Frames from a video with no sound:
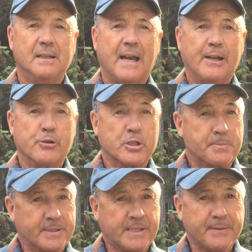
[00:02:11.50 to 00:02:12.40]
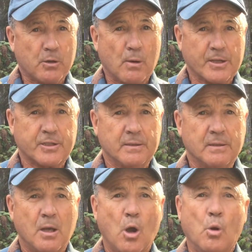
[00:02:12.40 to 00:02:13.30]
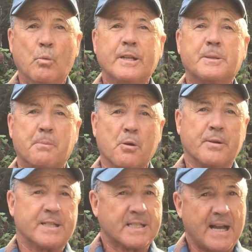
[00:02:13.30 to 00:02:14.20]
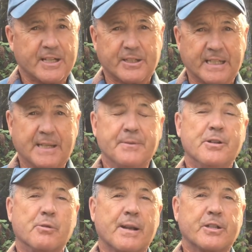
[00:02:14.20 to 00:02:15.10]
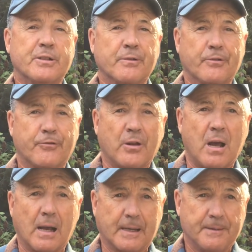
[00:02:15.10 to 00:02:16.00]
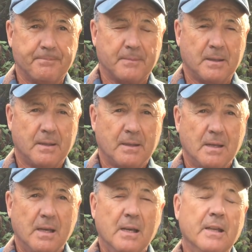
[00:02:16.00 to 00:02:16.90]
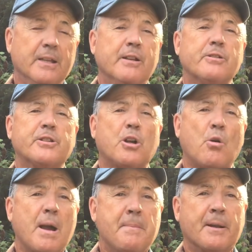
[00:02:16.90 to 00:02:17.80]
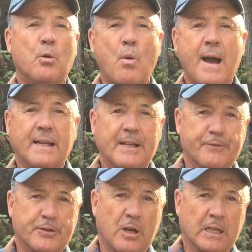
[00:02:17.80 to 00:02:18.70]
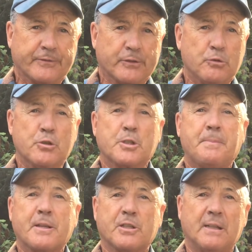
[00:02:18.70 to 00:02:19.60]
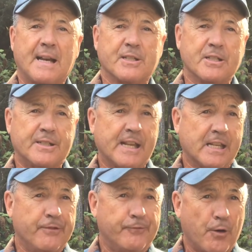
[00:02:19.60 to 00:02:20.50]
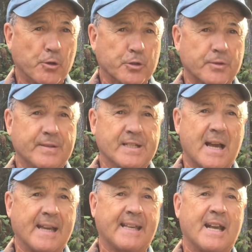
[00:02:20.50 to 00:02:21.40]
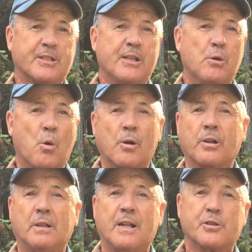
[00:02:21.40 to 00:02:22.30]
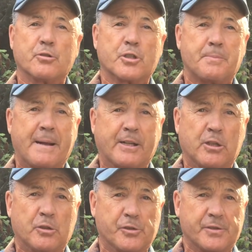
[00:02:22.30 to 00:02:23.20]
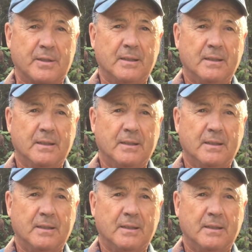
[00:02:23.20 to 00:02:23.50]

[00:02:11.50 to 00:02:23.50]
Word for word: And your specific question which bird decides the given direction of the flock? Years ago, I met a wildlife photographer who specialized in taking photos of these eye catching ornithological spectacles.